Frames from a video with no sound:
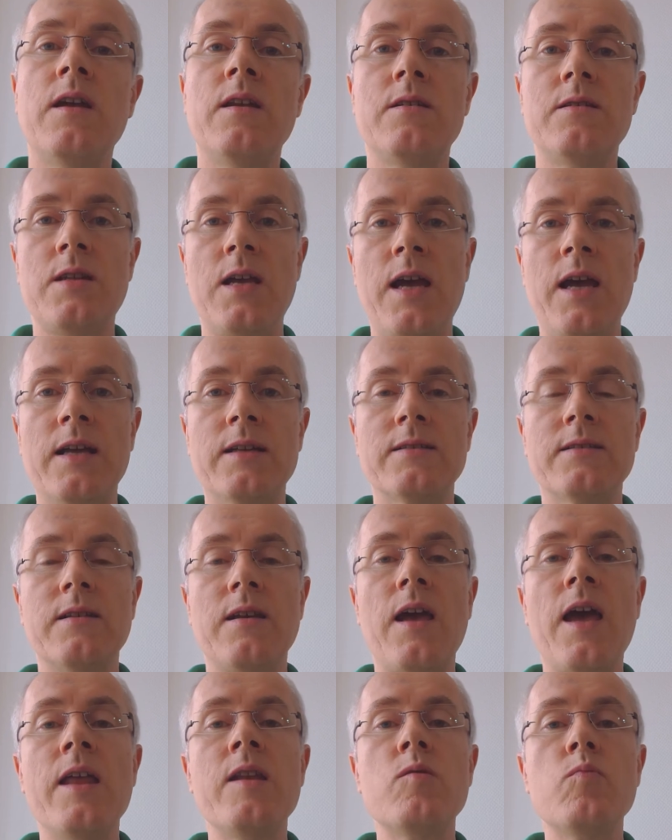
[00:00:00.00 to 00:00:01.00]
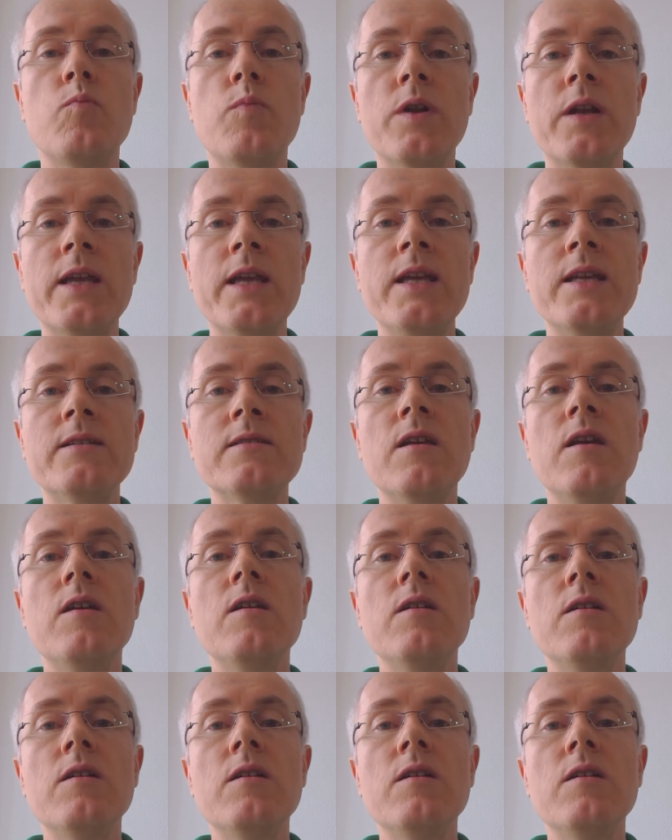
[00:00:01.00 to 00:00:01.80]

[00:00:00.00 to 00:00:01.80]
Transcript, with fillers: and tasks. And please